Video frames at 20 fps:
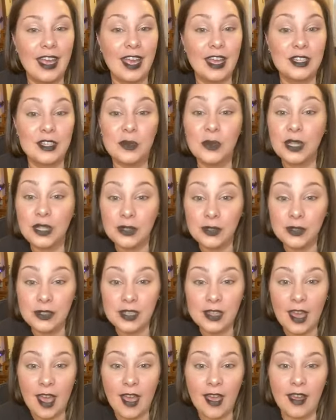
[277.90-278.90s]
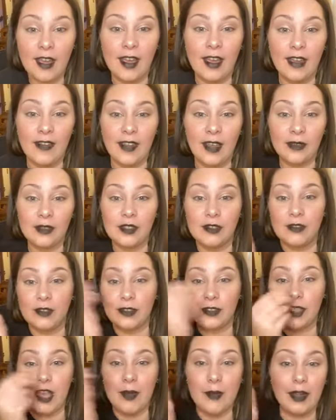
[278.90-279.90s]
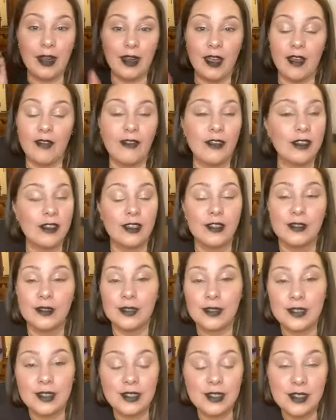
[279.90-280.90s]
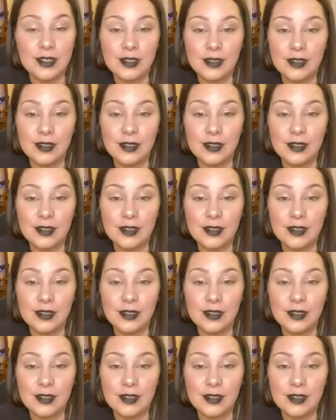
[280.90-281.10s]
so we used that, and that was the first time I'd ever used